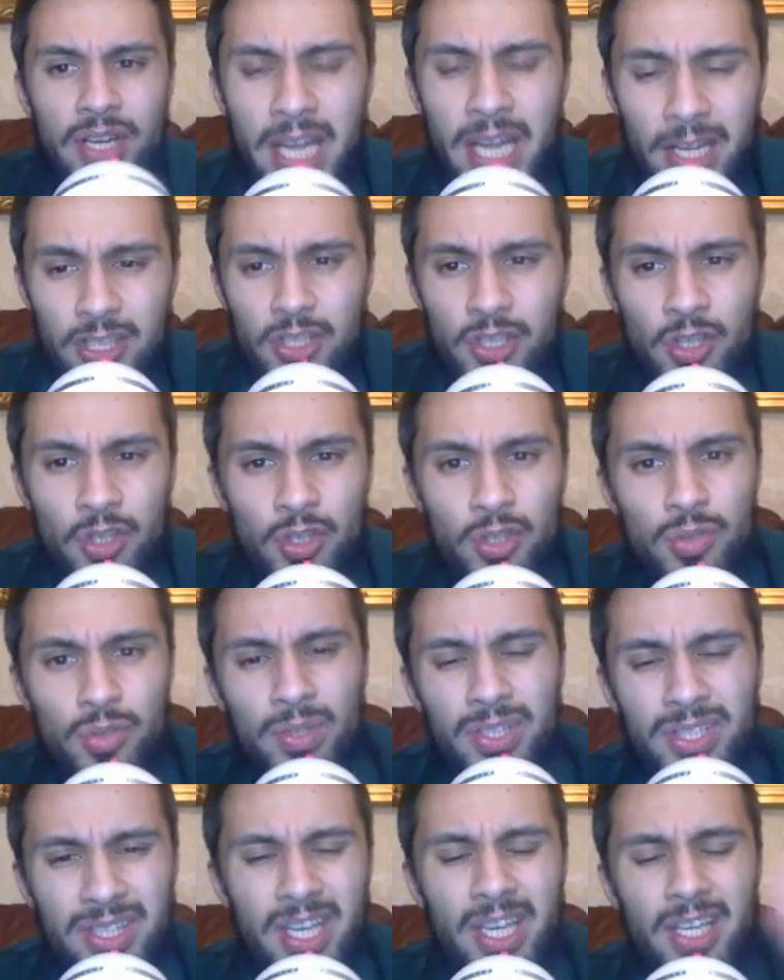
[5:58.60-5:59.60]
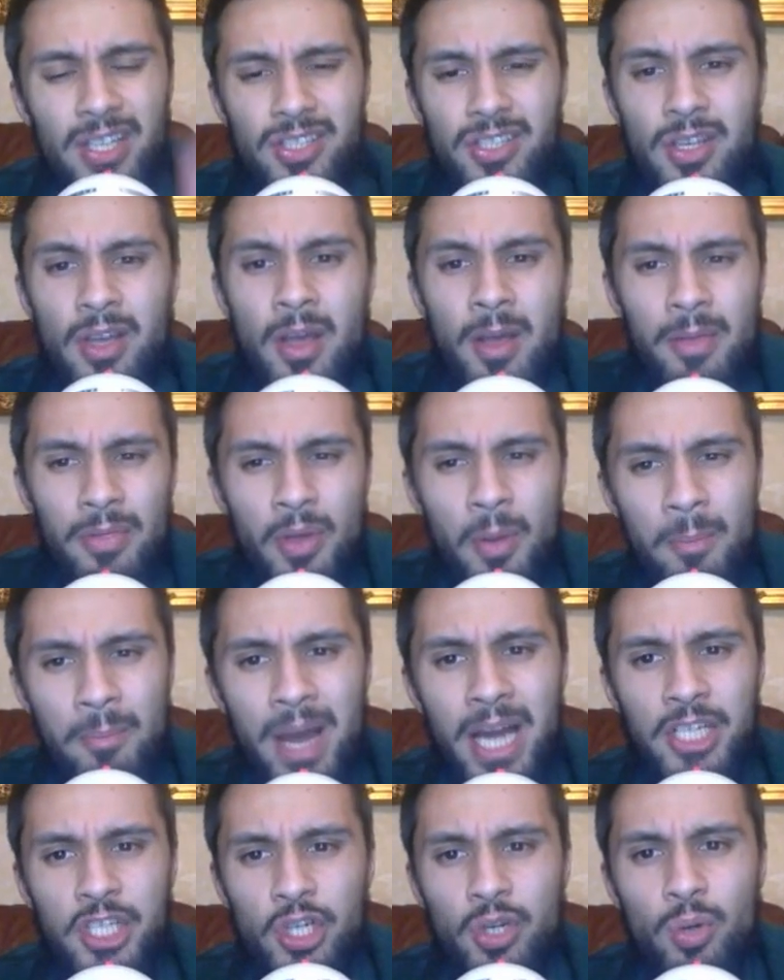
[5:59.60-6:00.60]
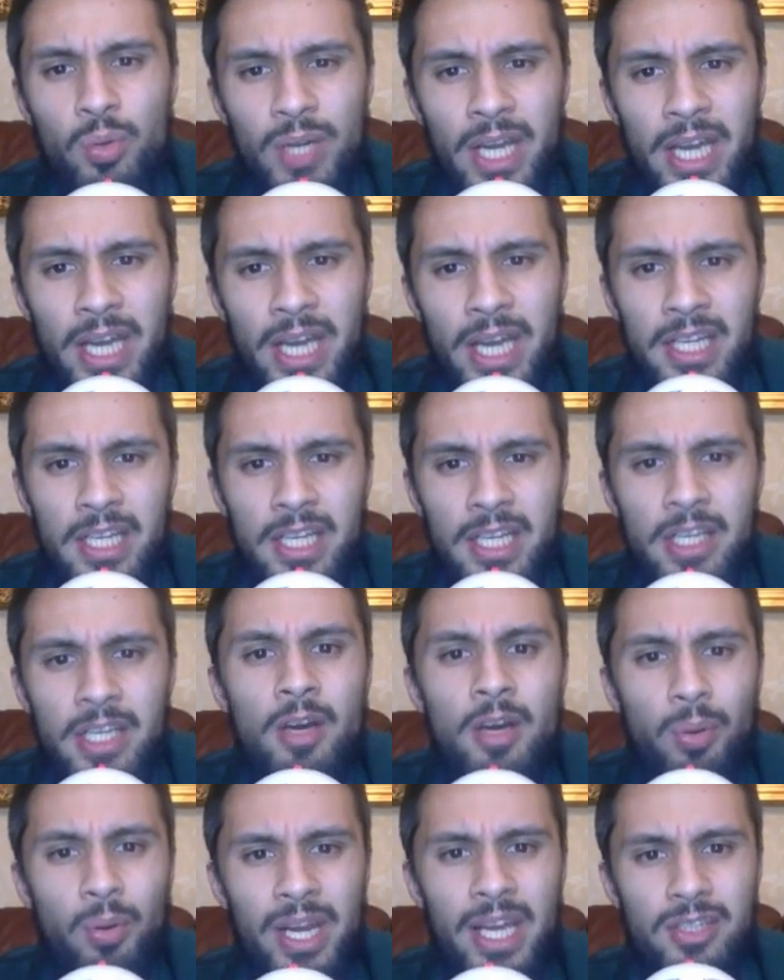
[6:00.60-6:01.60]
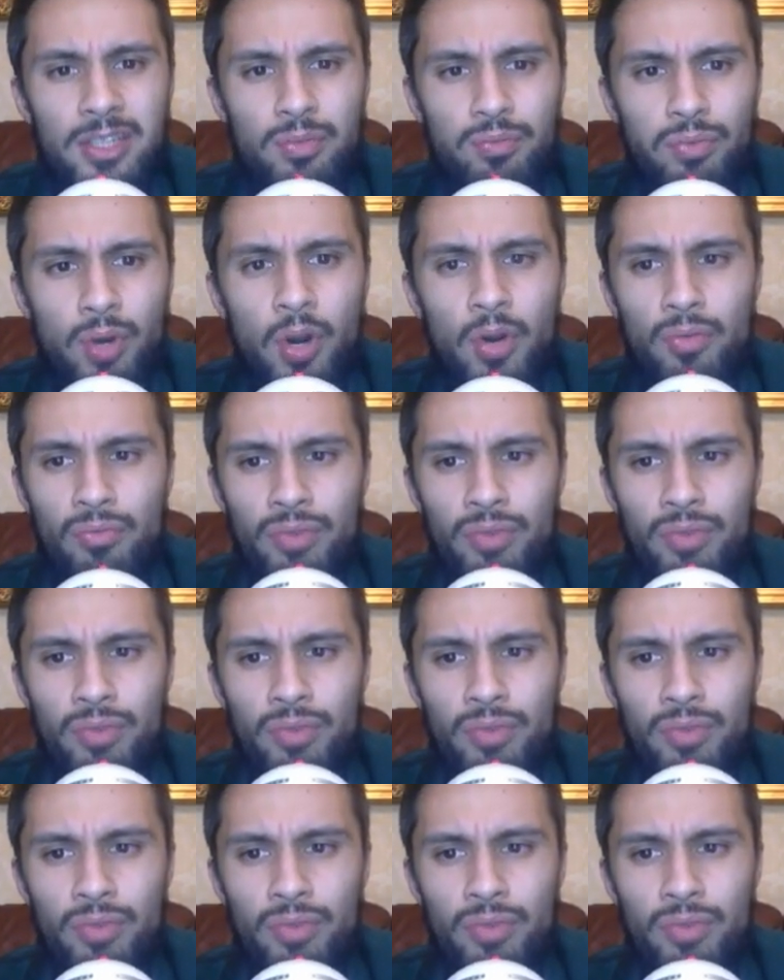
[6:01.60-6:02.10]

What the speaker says: next news was this. The magical lady Paulette Rowe